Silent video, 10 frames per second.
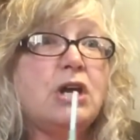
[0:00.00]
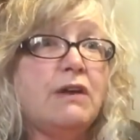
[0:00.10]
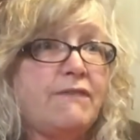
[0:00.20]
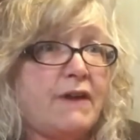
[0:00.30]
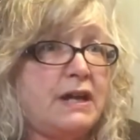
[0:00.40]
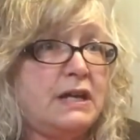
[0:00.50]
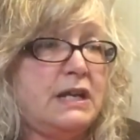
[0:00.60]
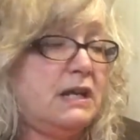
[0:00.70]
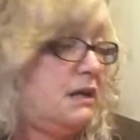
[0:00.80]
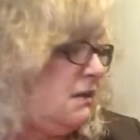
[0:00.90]
if I
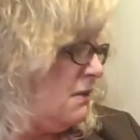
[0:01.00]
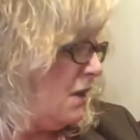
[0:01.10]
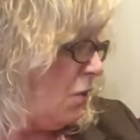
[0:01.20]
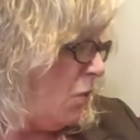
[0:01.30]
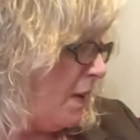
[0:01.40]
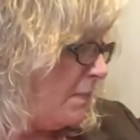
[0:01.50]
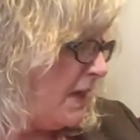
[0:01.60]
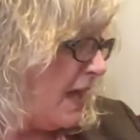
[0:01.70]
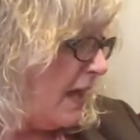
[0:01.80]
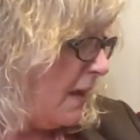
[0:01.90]
need a
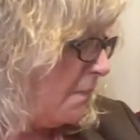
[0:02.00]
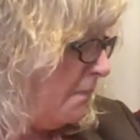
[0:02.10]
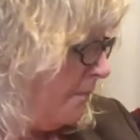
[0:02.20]
webcam,